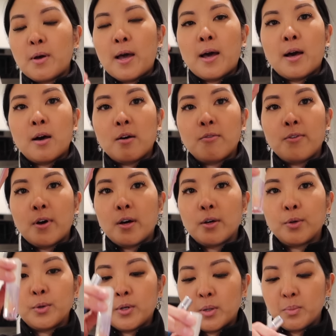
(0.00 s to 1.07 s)
have
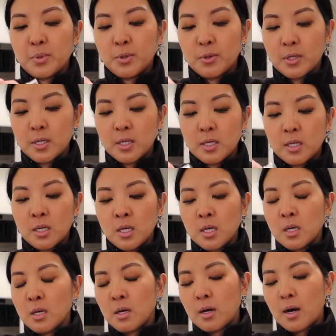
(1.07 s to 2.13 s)
a Huda Beauty
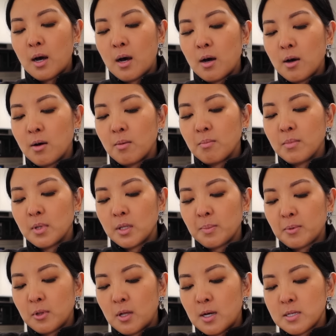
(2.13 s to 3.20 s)

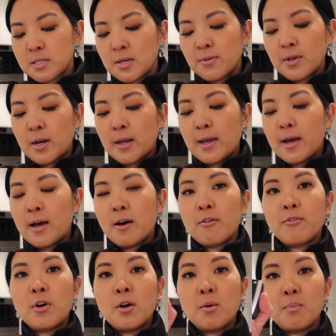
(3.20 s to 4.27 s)
lip gloss, and then I
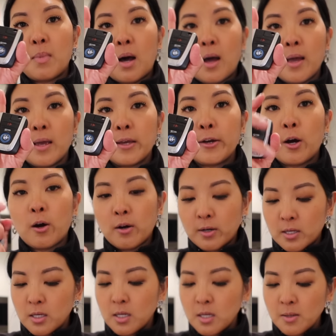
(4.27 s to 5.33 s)
have my car
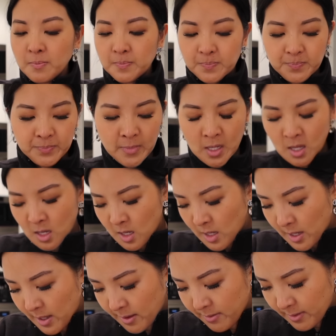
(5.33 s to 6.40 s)
key.
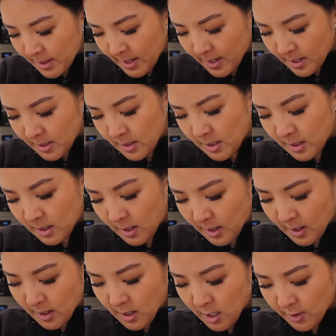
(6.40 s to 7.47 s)
And then
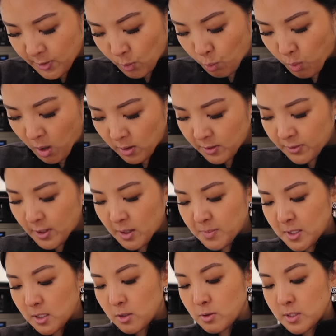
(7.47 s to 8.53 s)
the wallet that I've
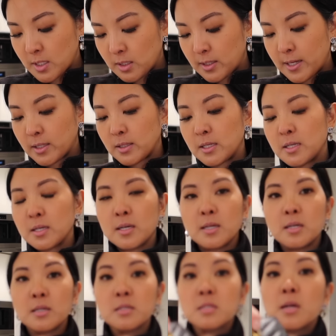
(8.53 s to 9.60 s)
been using lately
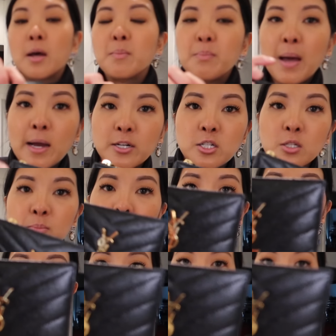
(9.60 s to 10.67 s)
is, I'm back to my